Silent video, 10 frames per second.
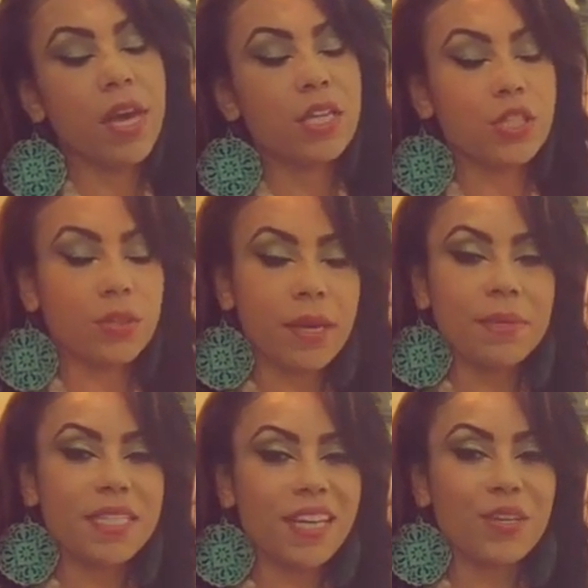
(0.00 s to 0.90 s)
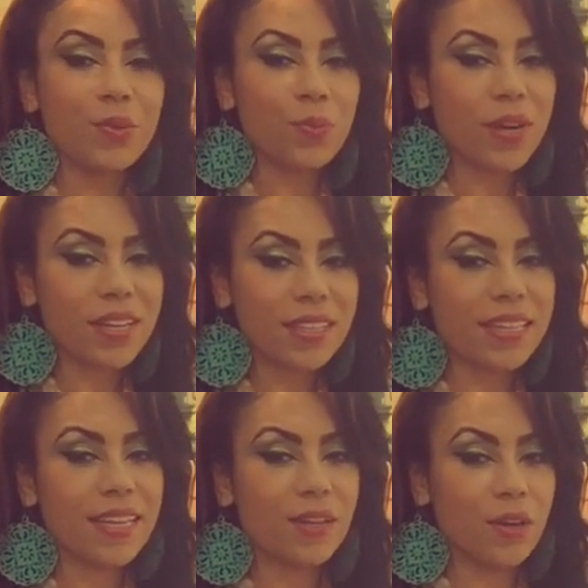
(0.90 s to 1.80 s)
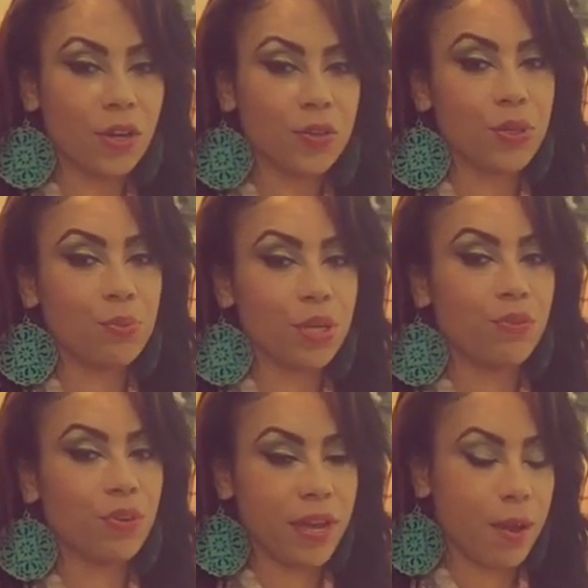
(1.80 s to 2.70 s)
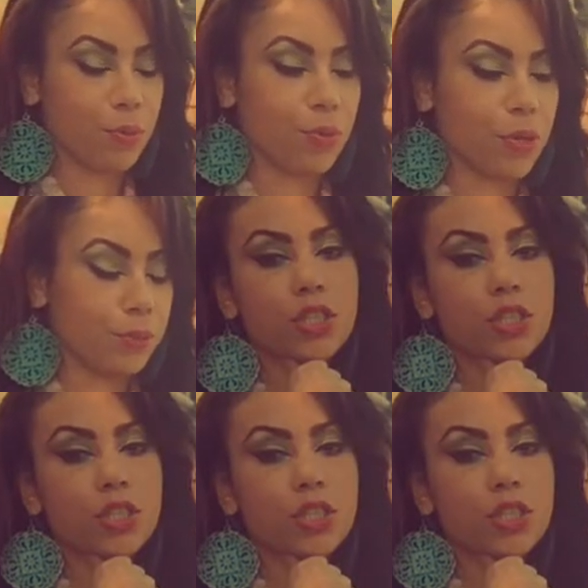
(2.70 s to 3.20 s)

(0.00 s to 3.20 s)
So let me tell you what they are going to bring for Capricorn.